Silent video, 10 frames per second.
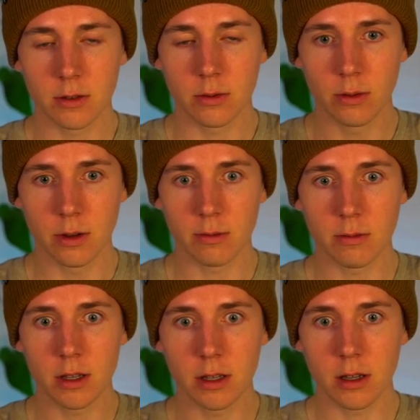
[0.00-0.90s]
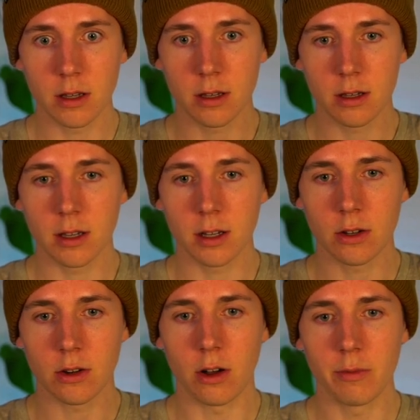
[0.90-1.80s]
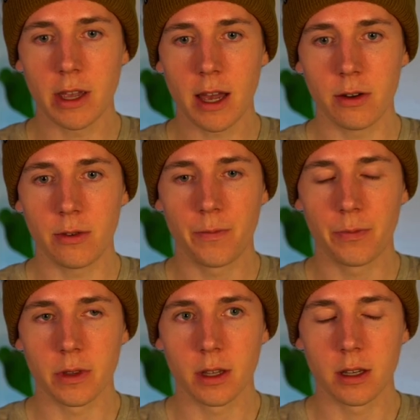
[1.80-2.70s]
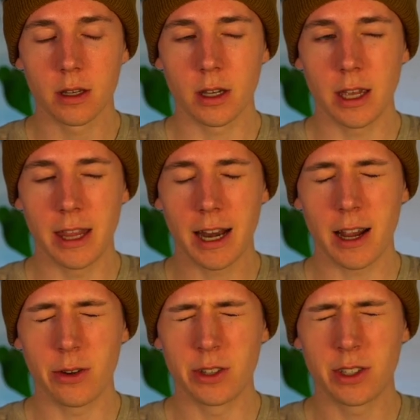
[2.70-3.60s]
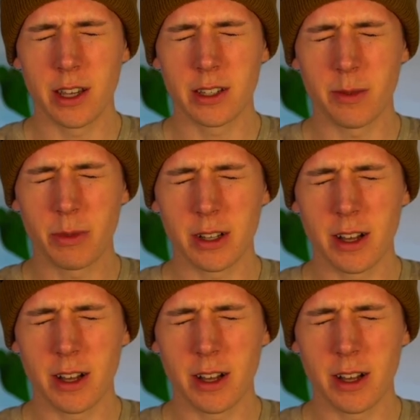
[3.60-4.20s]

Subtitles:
with me, call me out. And then I always say something